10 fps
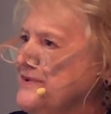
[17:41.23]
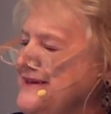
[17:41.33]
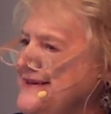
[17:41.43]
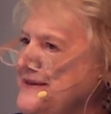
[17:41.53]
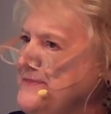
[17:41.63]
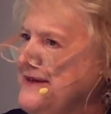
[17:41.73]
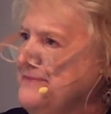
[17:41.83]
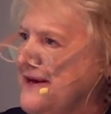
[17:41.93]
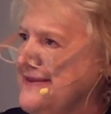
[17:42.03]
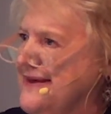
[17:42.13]
What did he
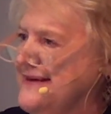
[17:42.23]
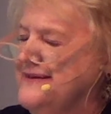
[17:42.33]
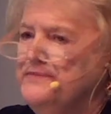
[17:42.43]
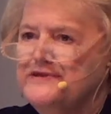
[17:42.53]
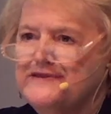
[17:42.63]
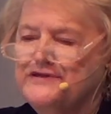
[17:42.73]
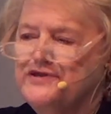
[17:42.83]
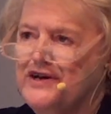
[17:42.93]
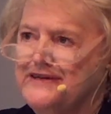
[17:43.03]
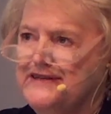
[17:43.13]
mean by that? He wasn't
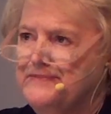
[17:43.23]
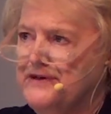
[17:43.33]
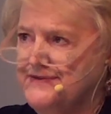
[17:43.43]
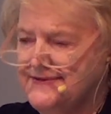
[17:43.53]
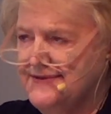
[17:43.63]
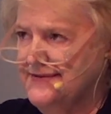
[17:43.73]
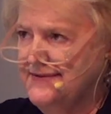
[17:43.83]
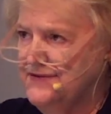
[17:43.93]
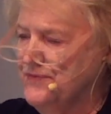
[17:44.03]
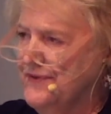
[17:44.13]
talking about sin
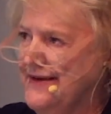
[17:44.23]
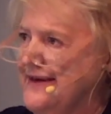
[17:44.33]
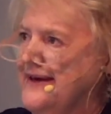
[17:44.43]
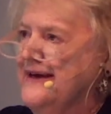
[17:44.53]
in the way